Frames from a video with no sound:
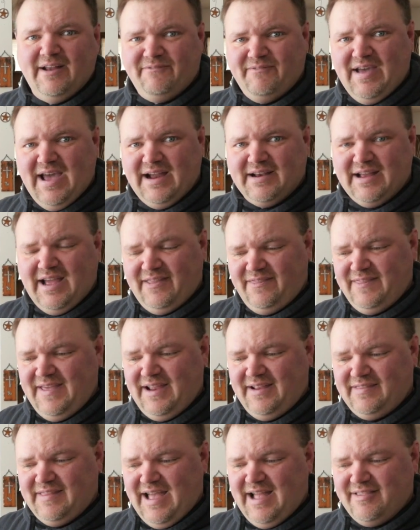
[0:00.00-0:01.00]
In fact, I
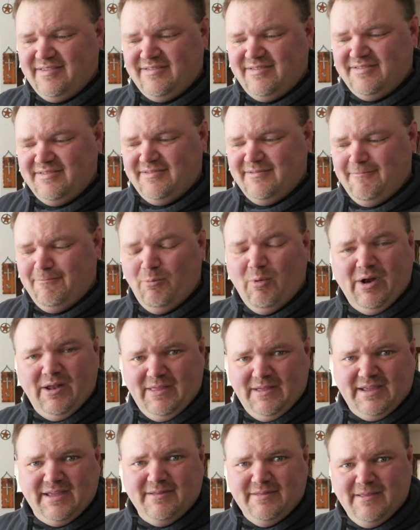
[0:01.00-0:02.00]
think that's one
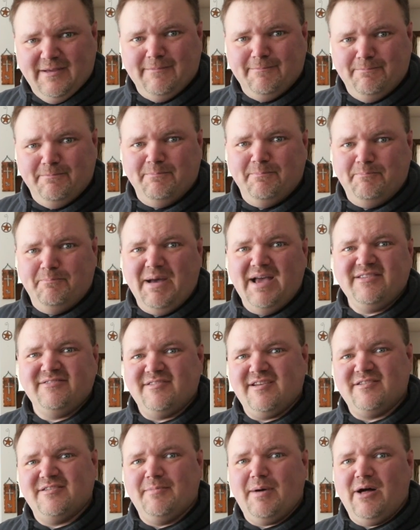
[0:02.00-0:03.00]
of the best
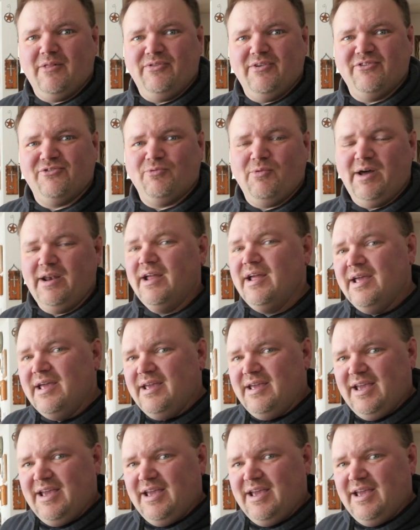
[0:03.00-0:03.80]
things about this one,